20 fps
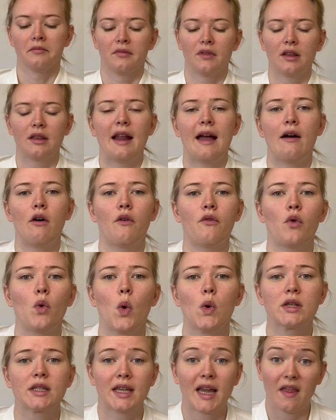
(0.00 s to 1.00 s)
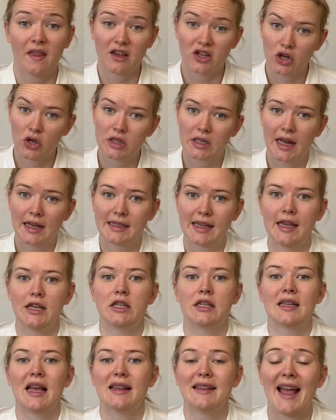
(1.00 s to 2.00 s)
Now, of course, to get these utilisation
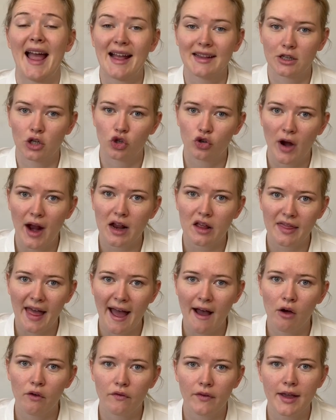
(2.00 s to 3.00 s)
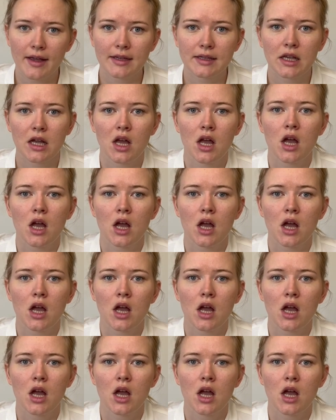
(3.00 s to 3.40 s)
stats, I had to track the outfits.